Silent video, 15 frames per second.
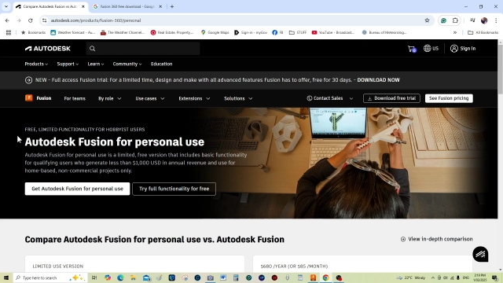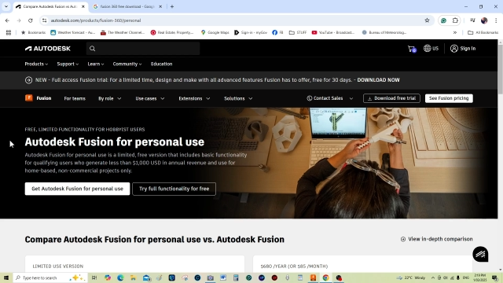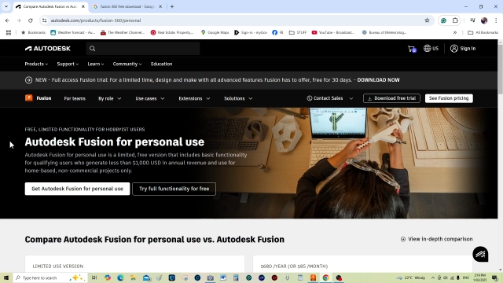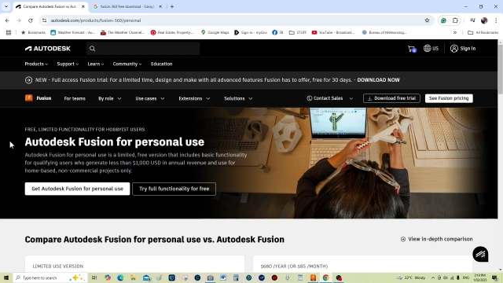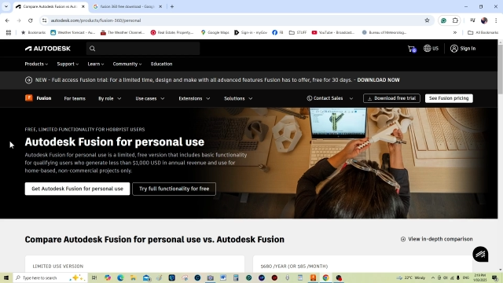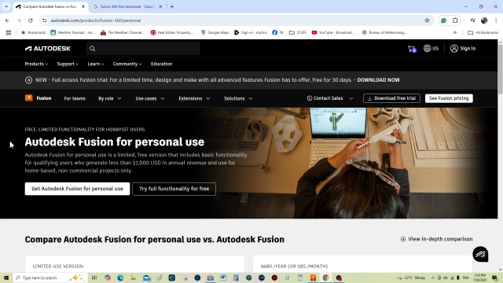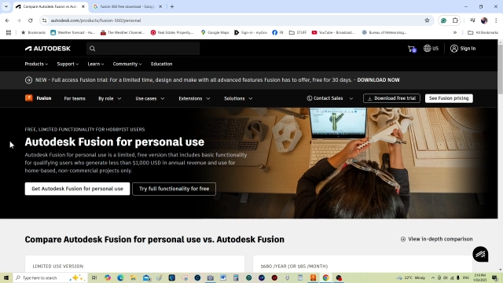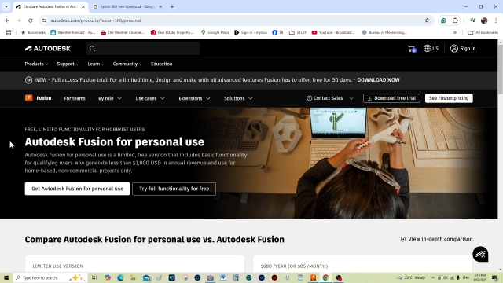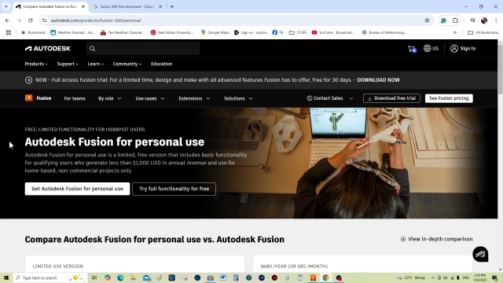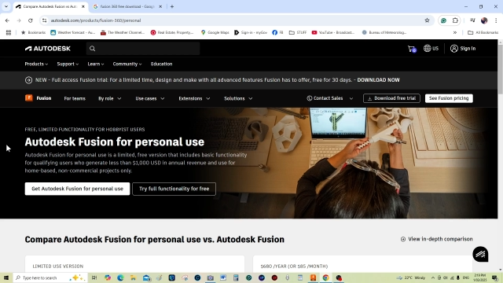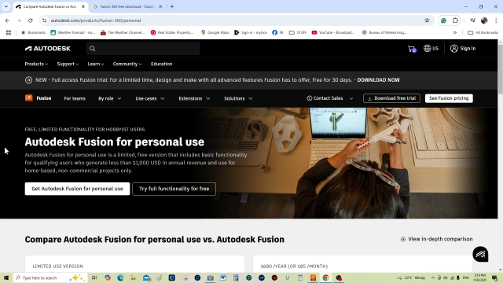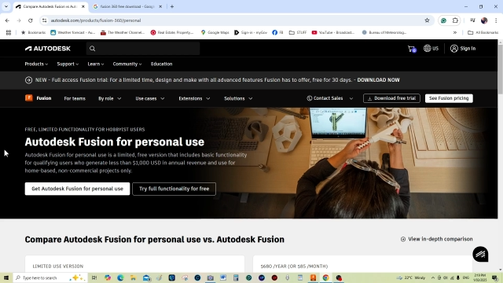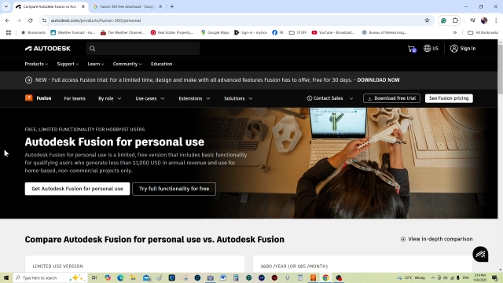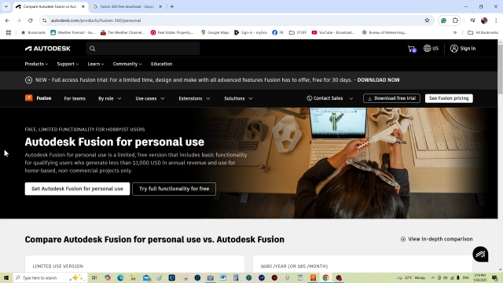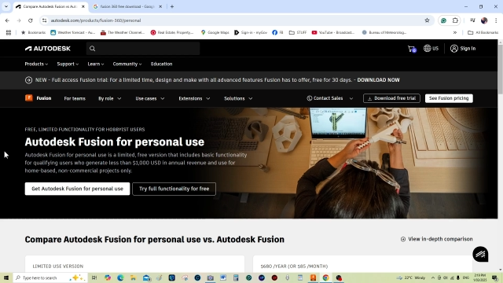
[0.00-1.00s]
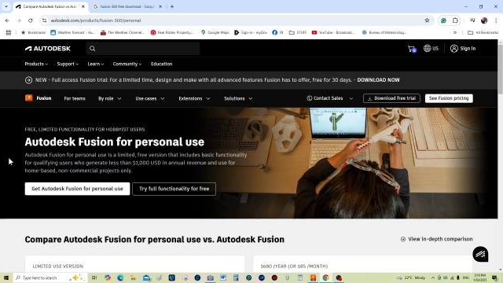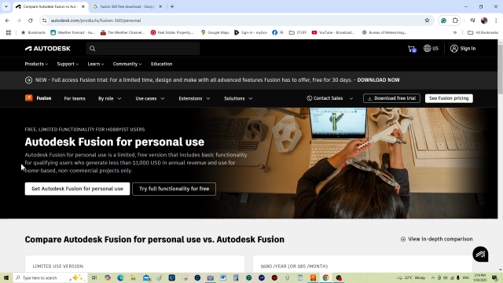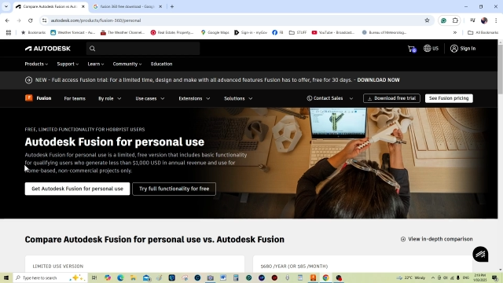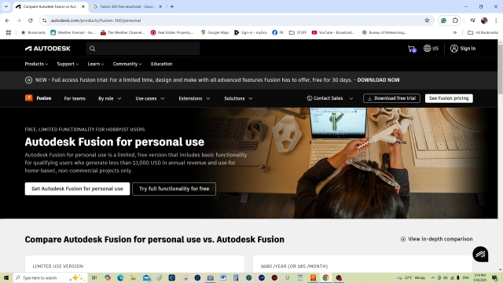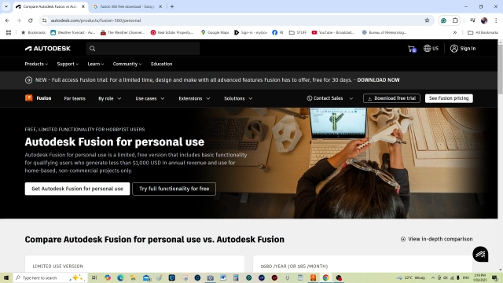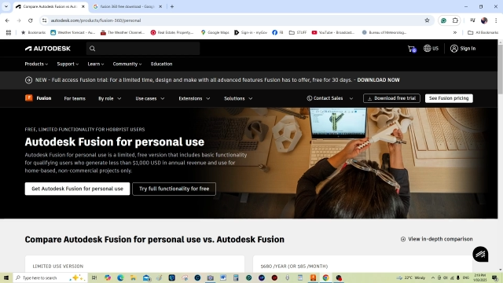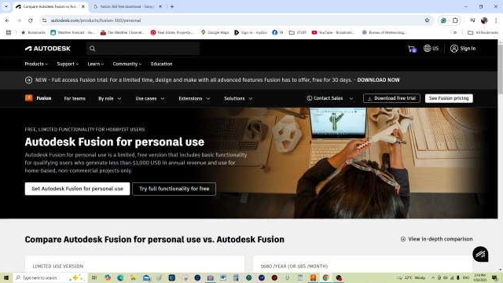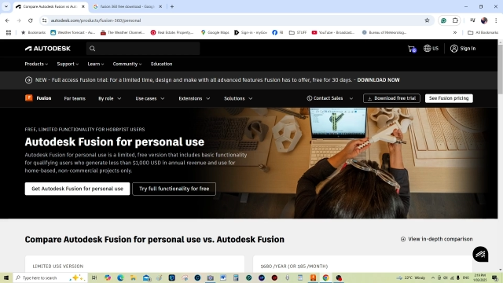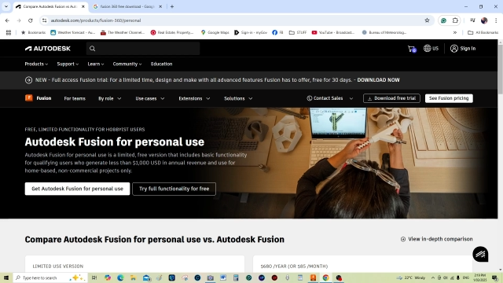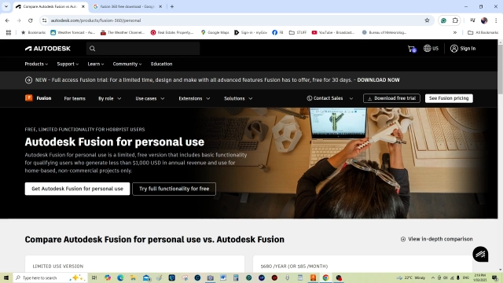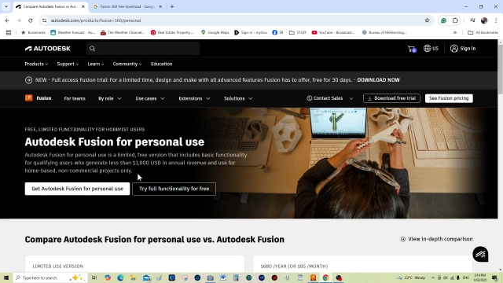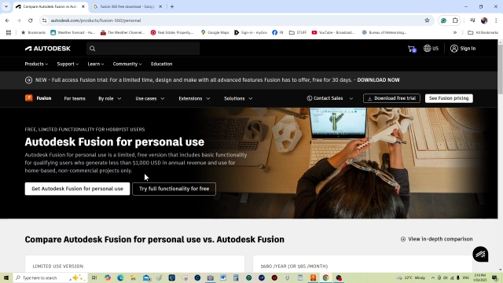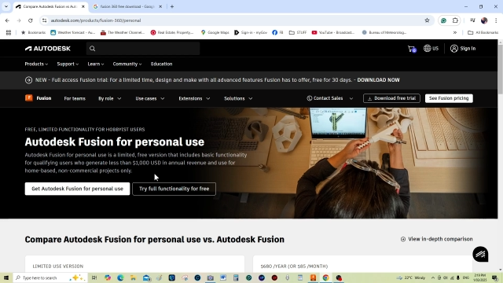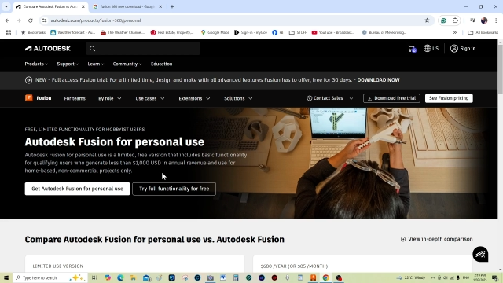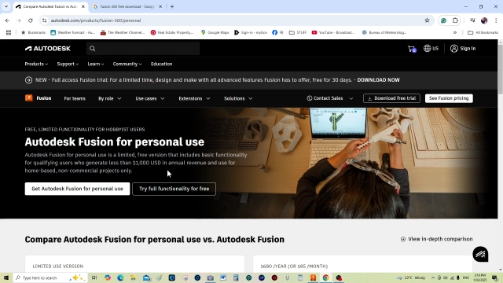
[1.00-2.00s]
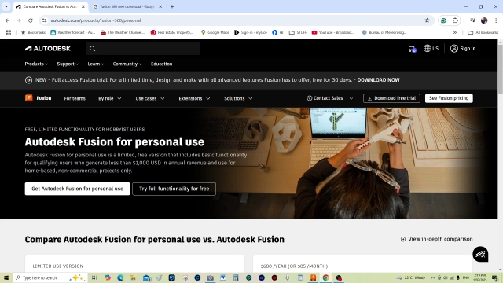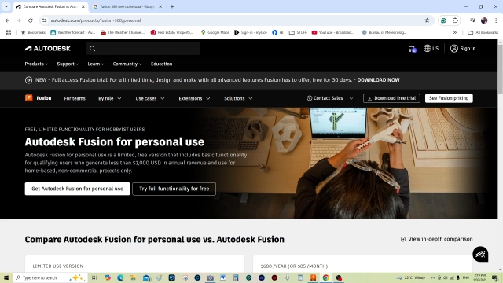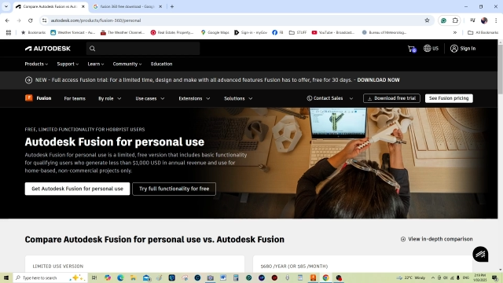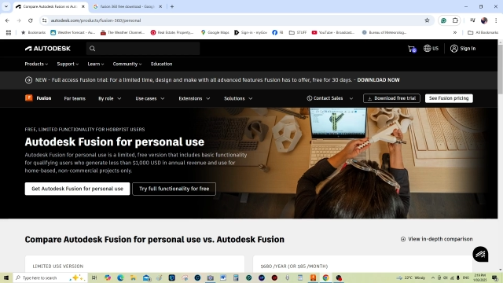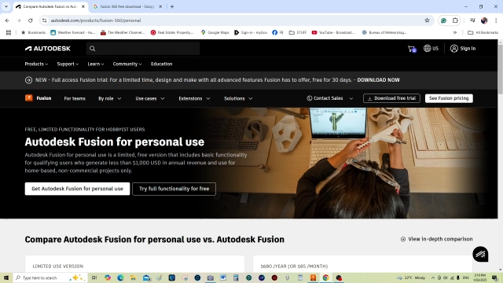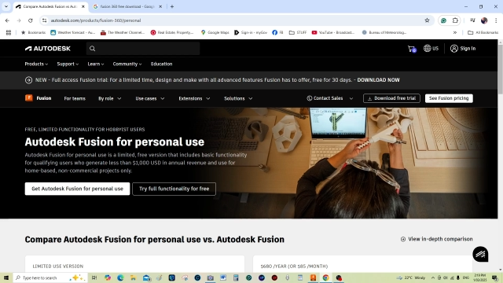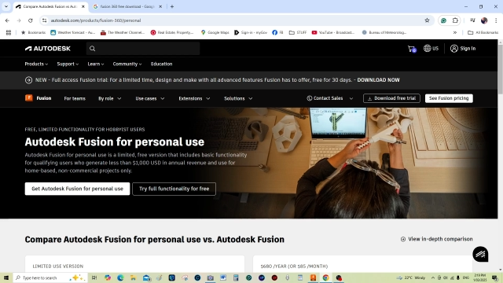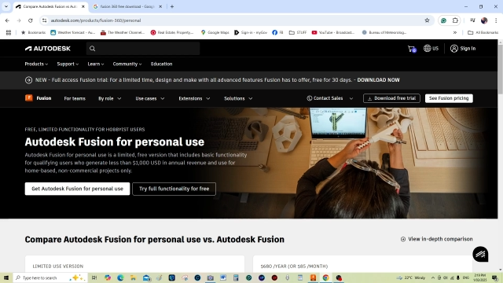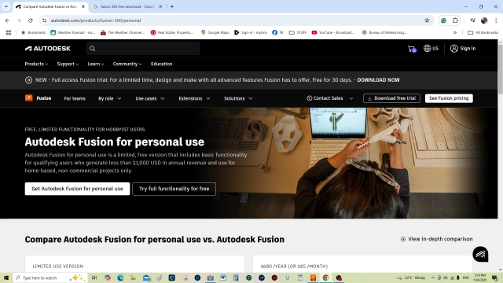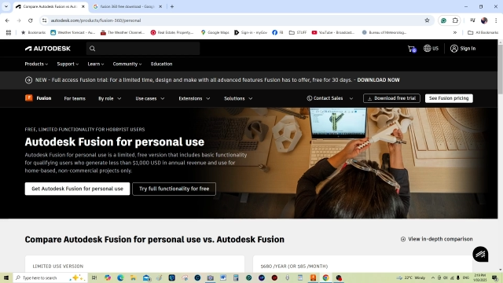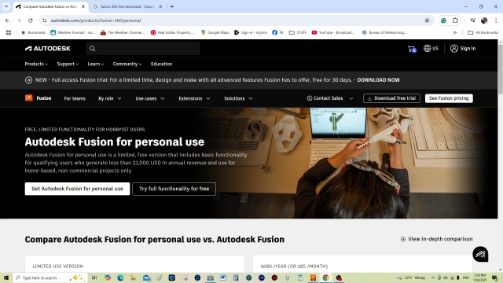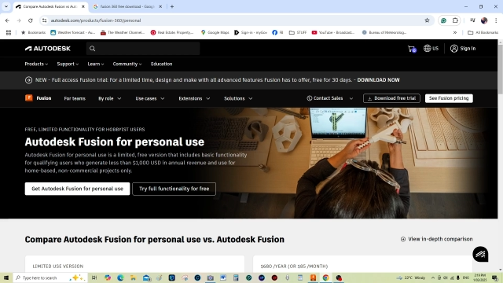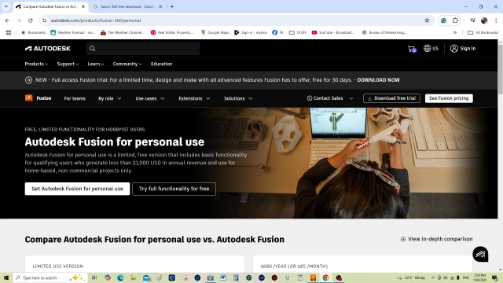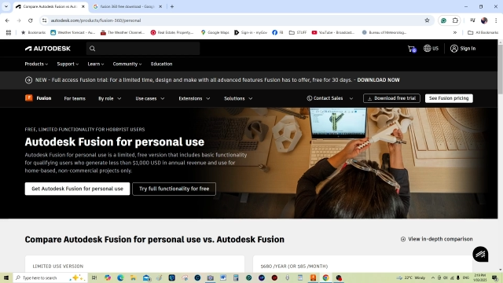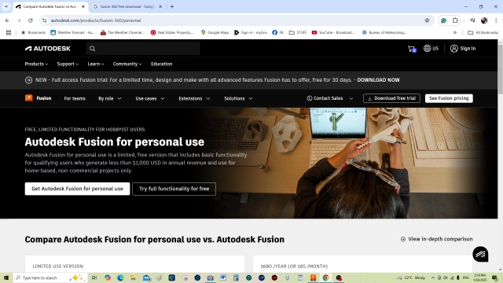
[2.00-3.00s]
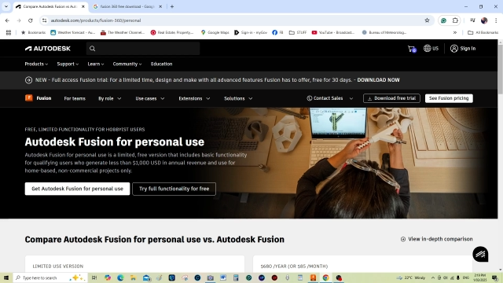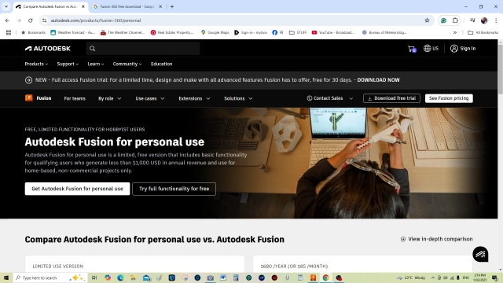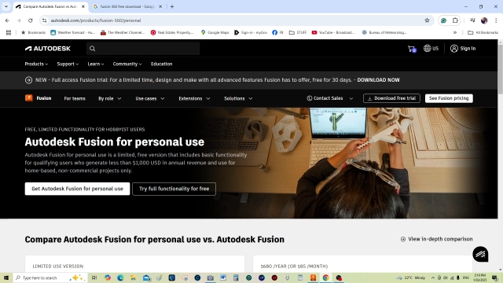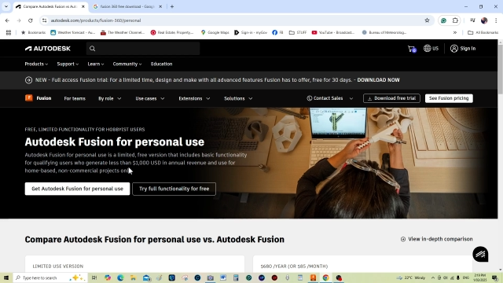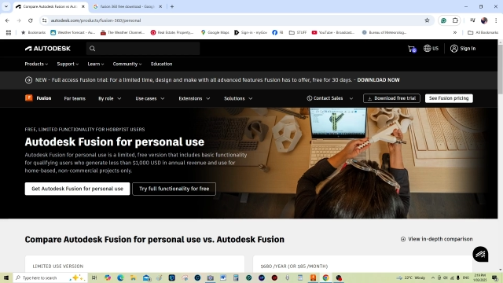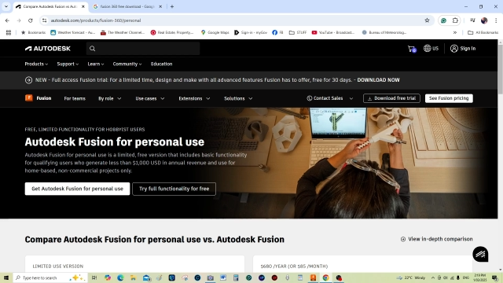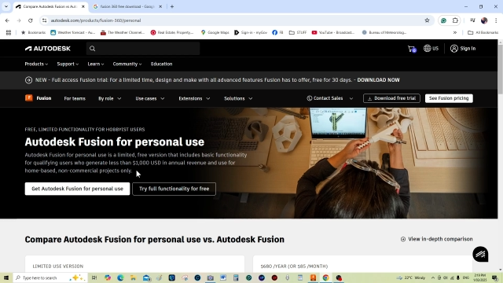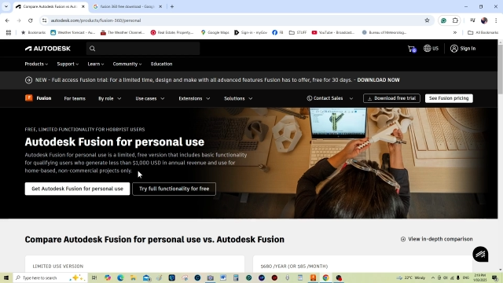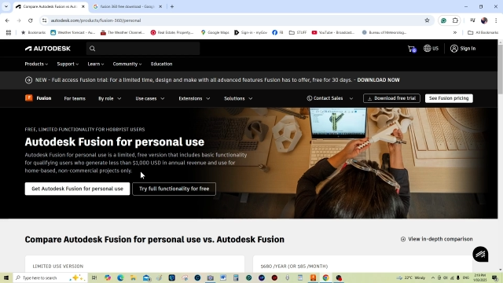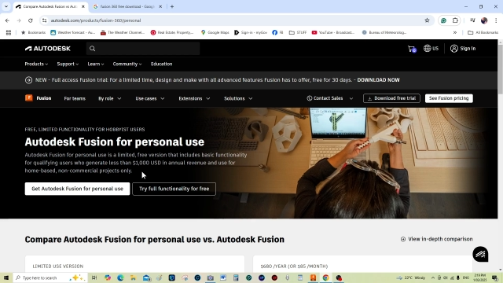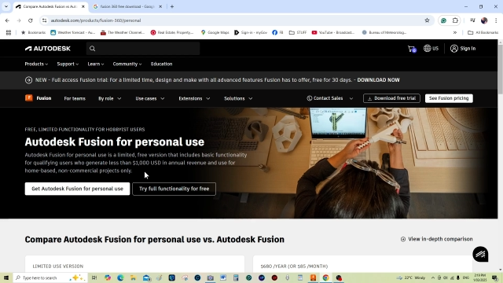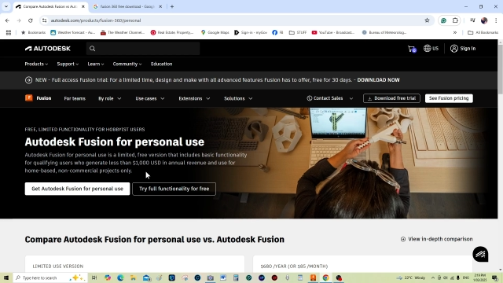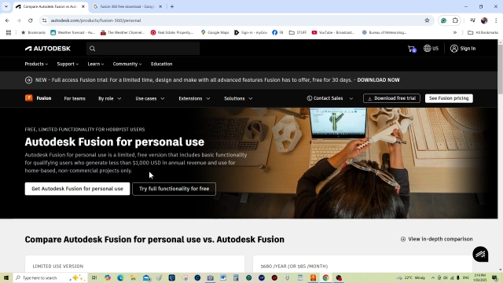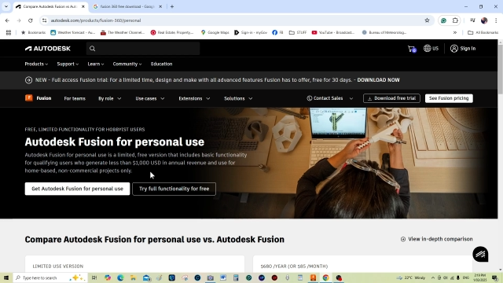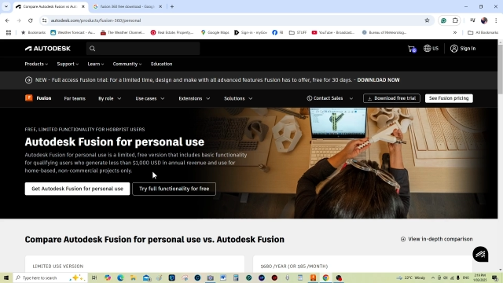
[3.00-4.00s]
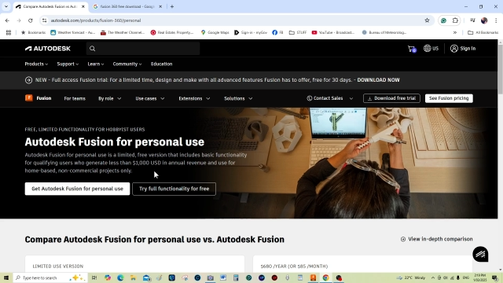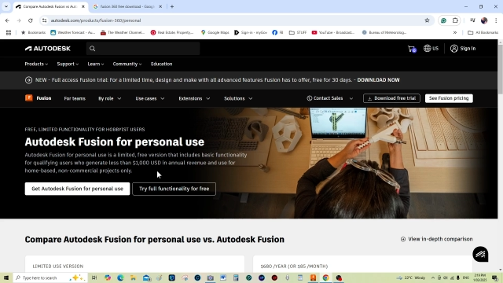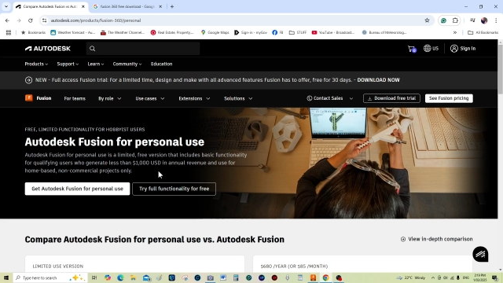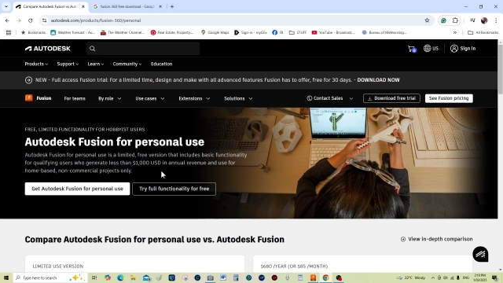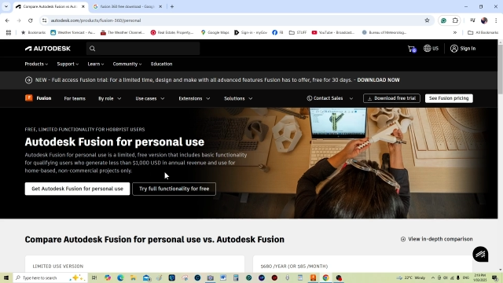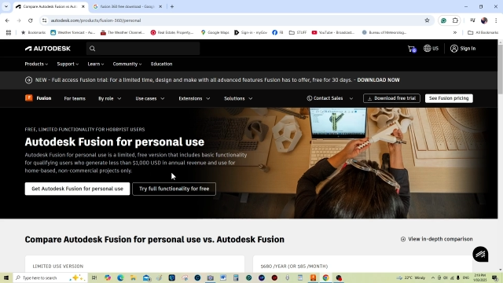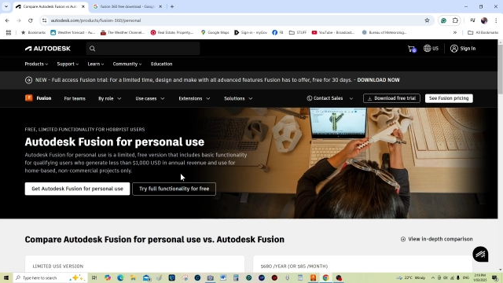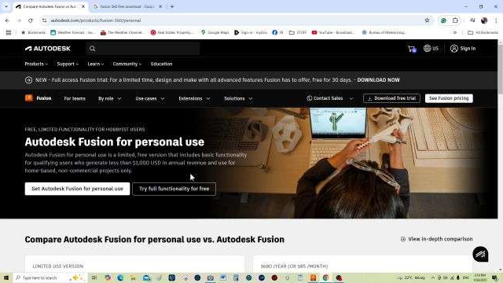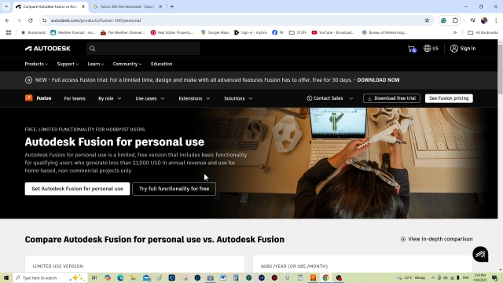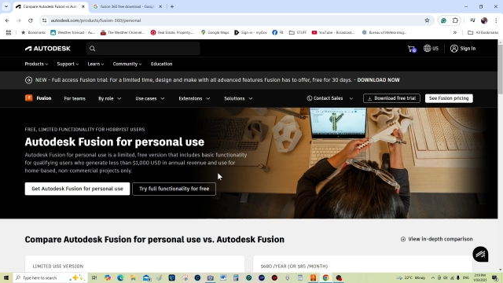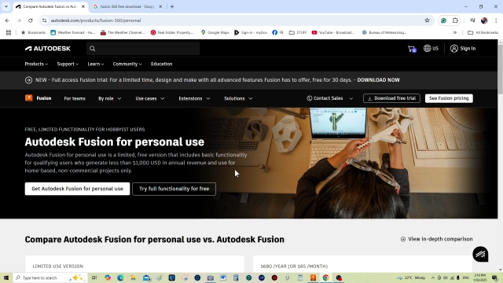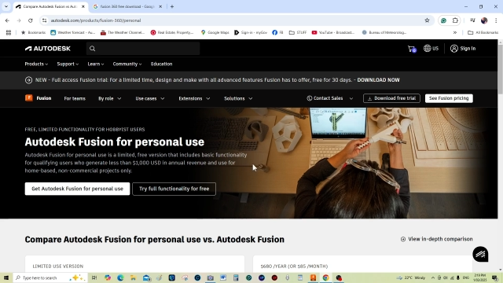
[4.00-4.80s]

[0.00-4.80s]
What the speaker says: No face is visible, so there are no lips to read.